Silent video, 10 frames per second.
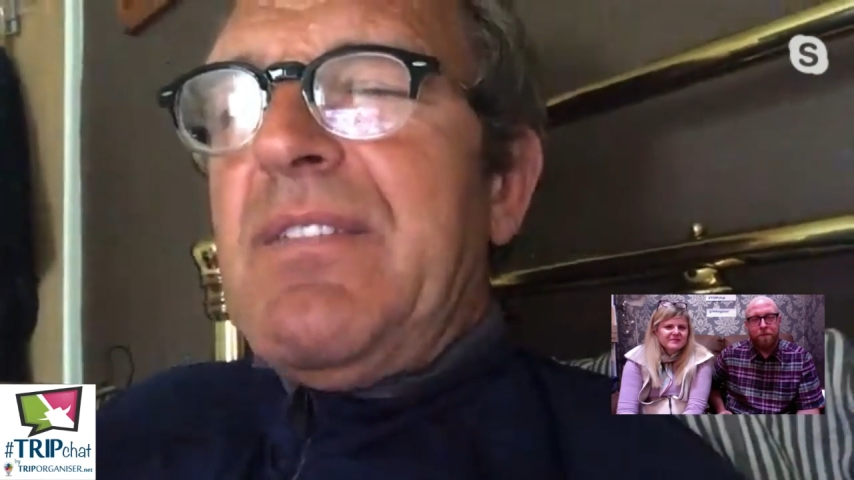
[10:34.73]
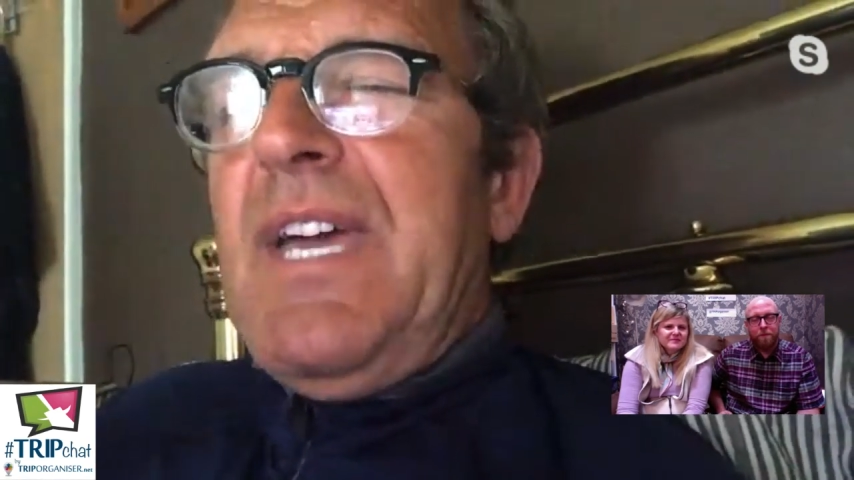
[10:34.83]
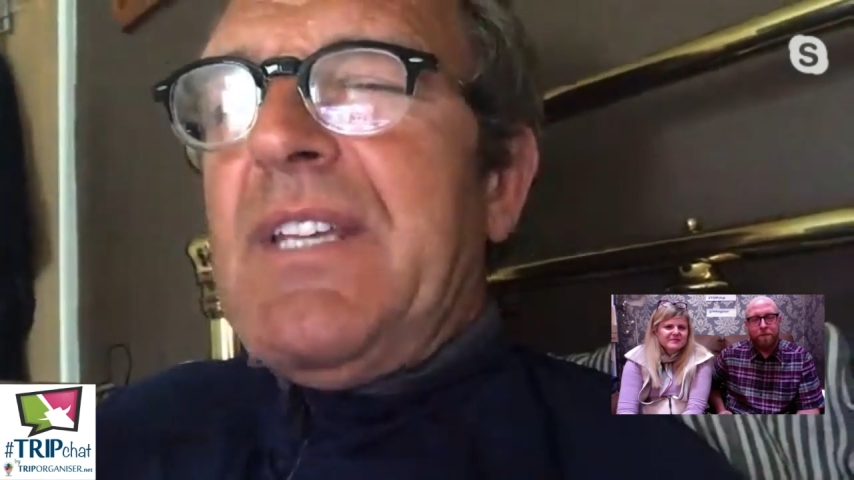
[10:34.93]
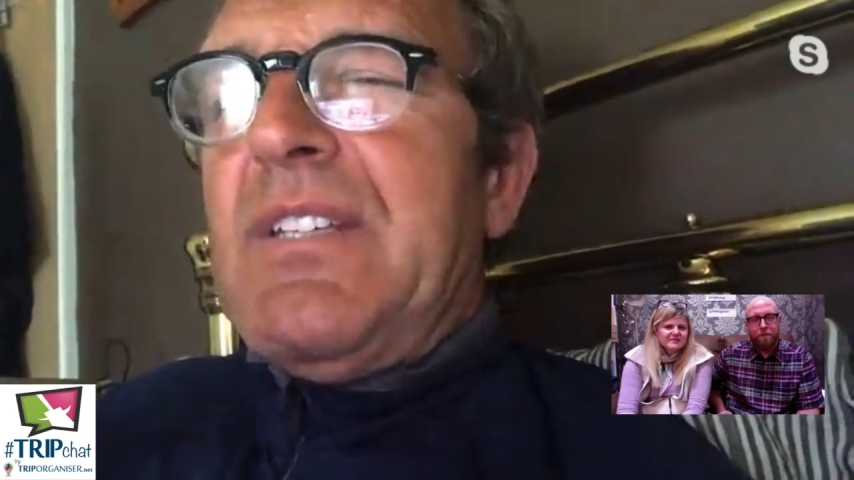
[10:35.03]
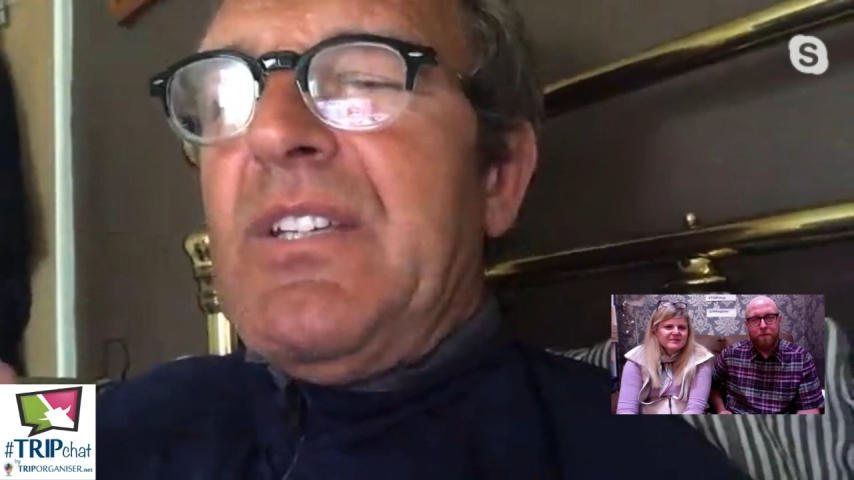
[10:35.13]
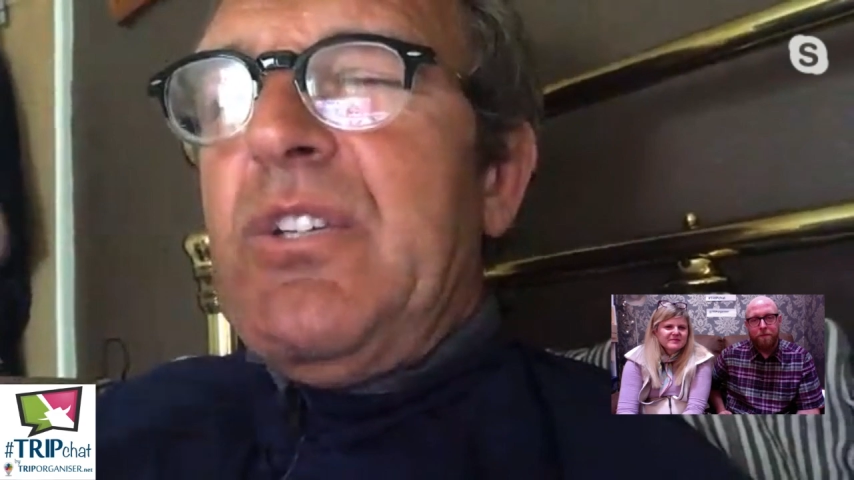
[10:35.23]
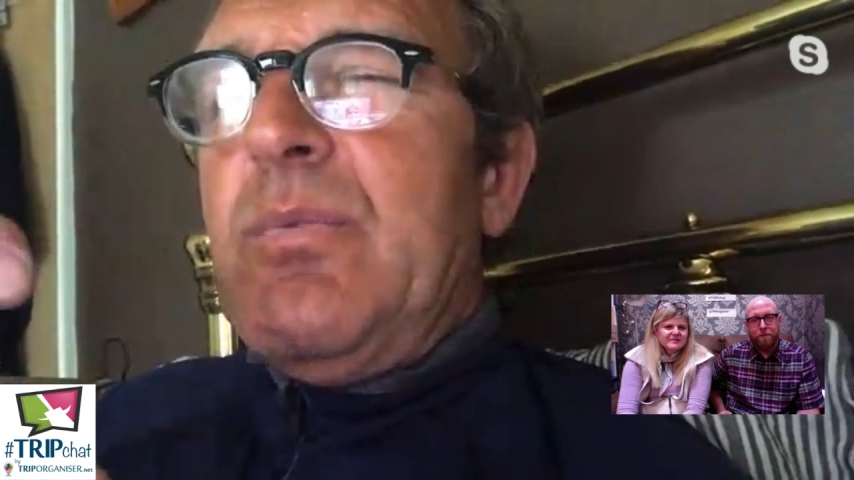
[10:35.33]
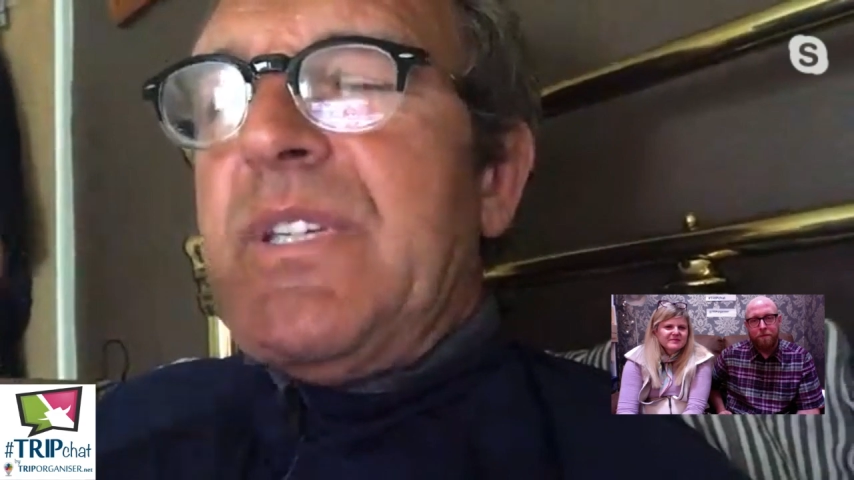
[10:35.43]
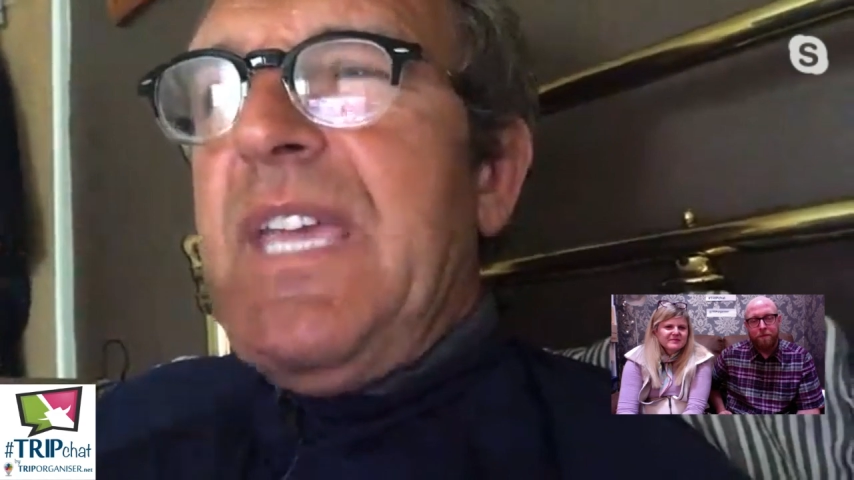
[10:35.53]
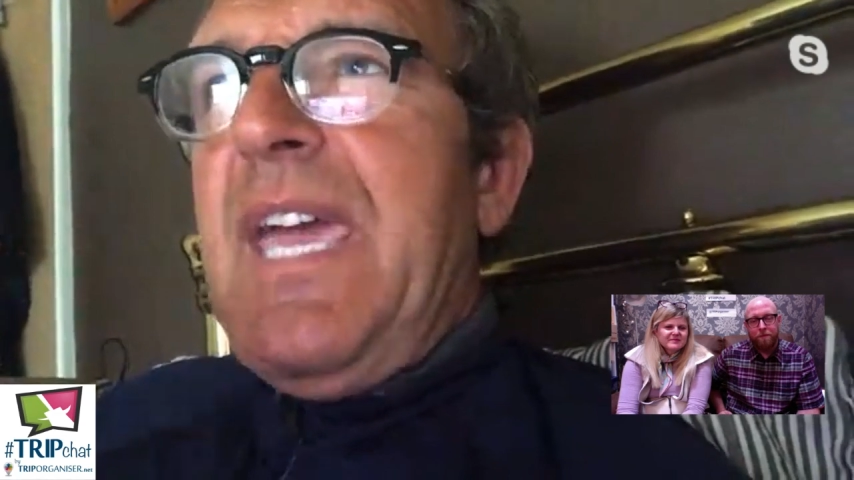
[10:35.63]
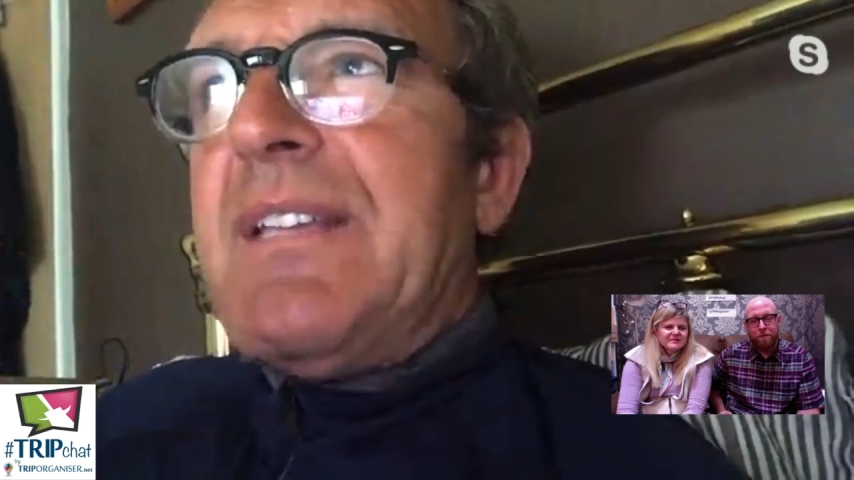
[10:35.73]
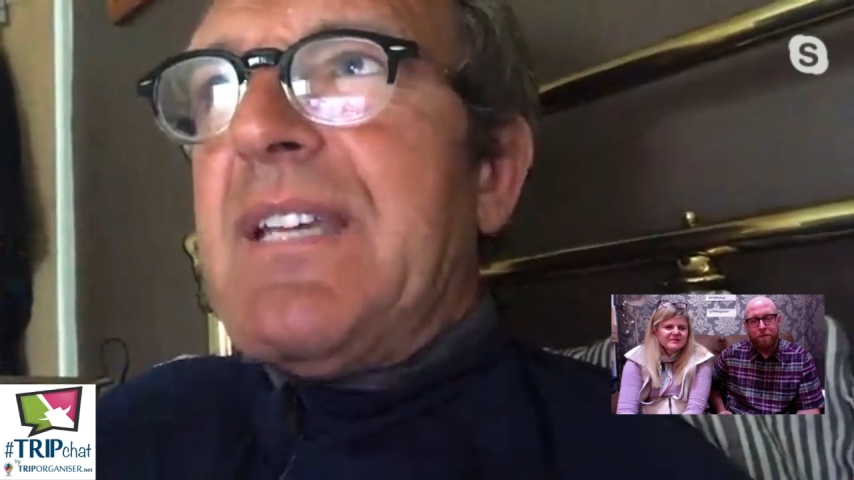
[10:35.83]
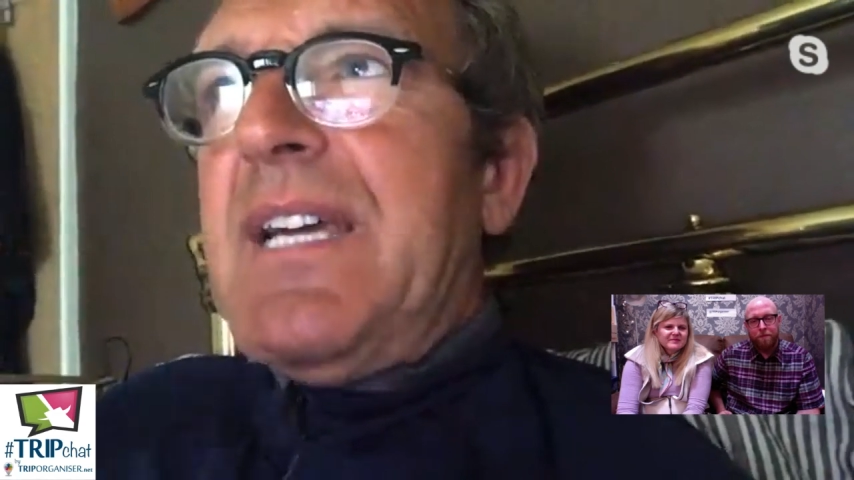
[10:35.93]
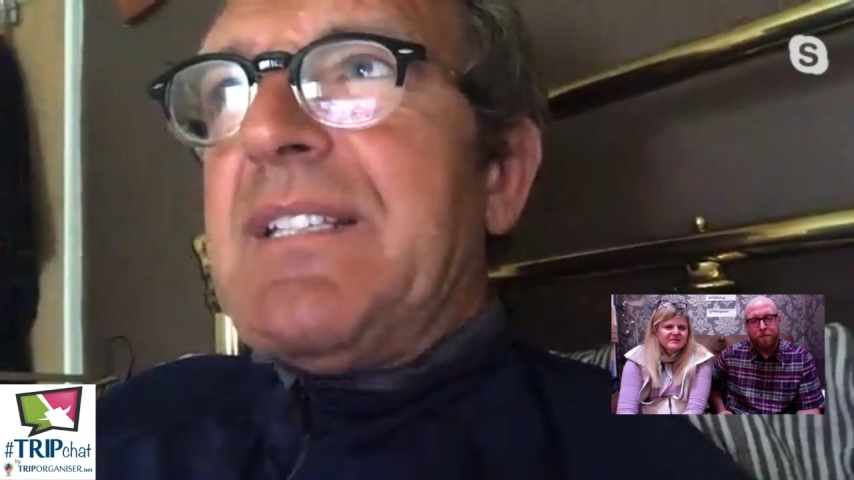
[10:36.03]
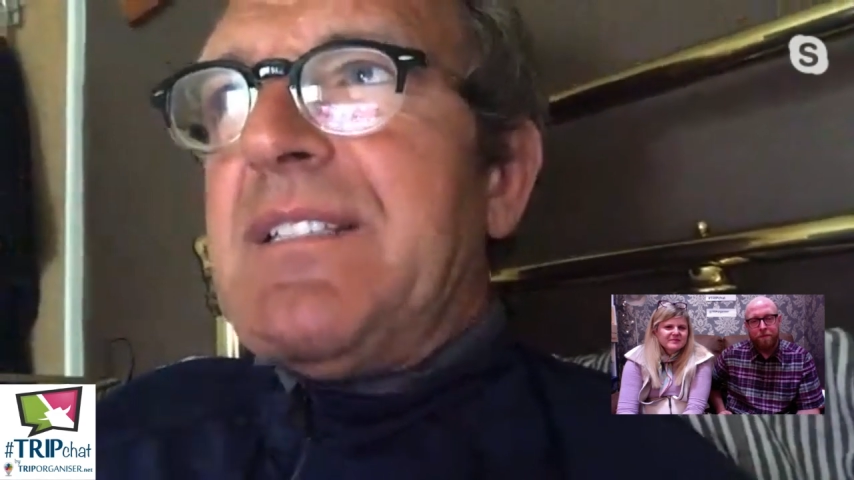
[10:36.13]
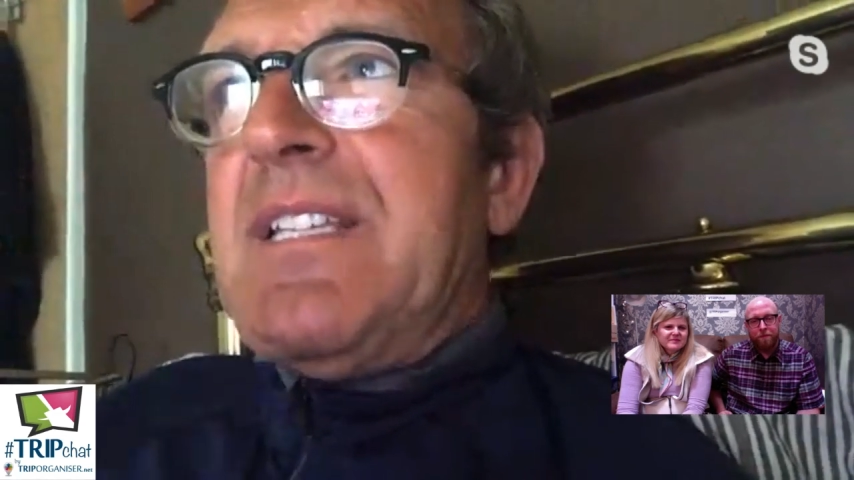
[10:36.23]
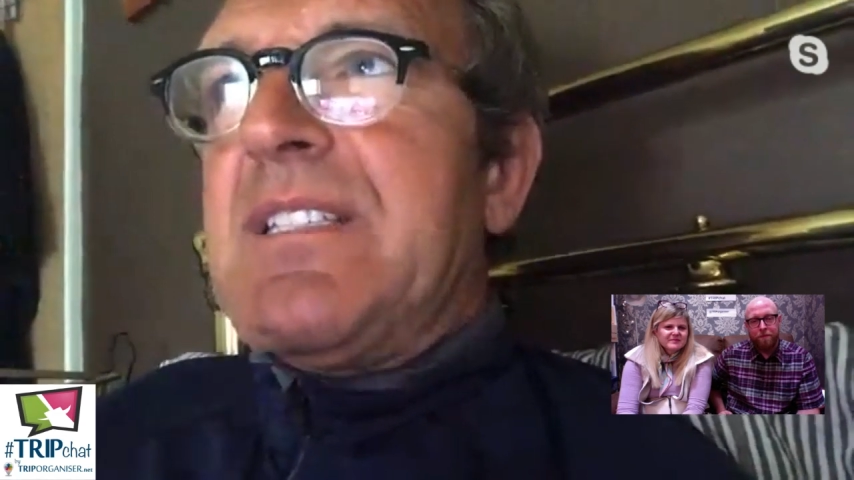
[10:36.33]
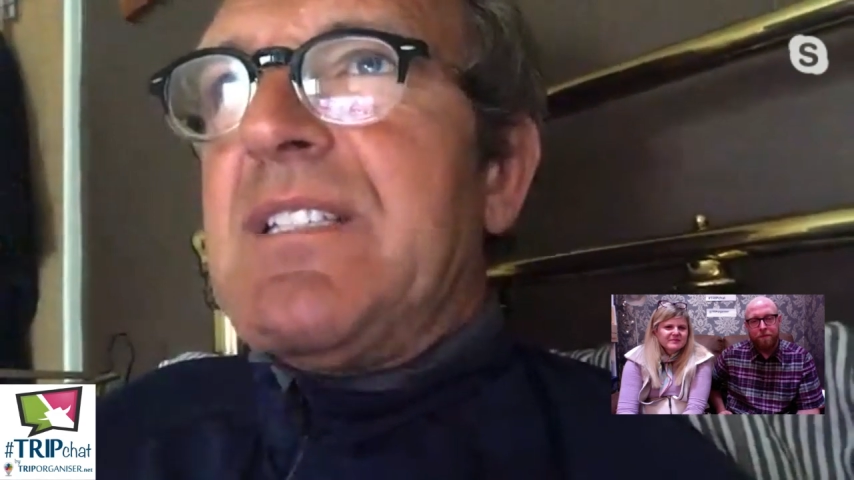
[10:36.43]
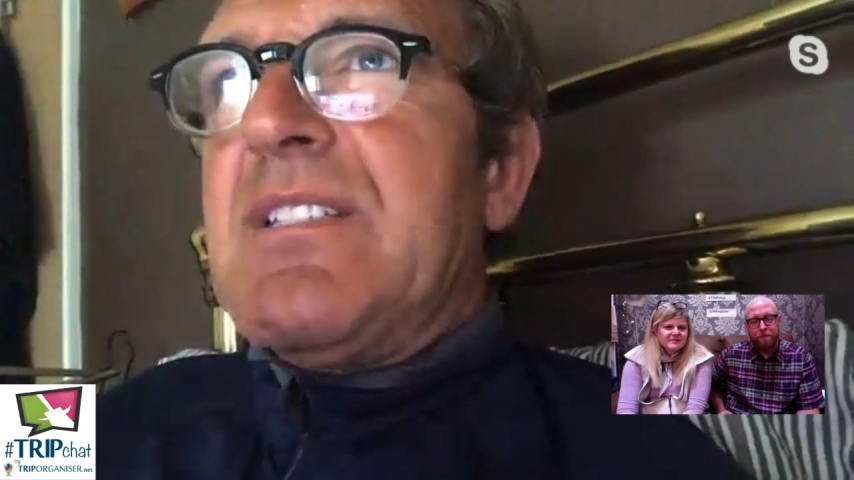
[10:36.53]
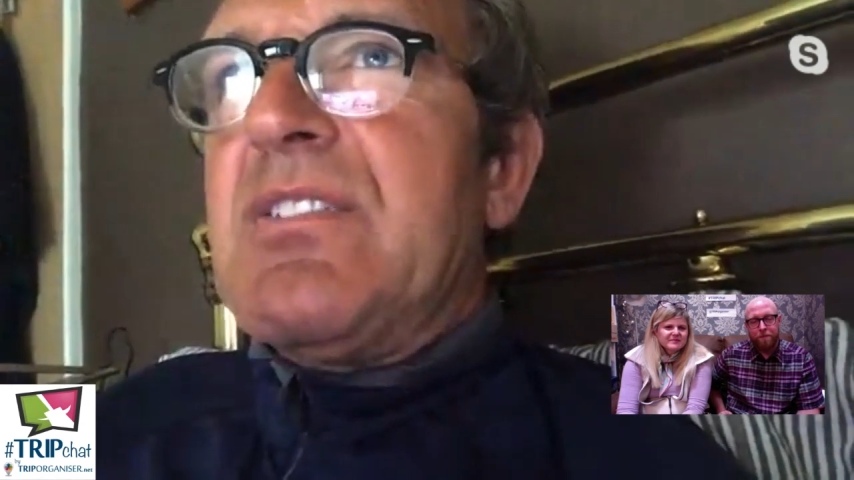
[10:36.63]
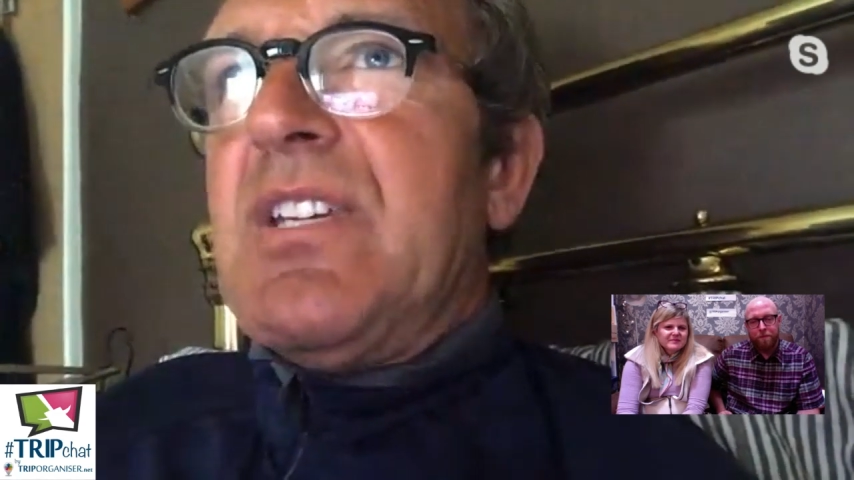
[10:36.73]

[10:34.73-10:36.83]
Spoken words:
than you would get at a distance,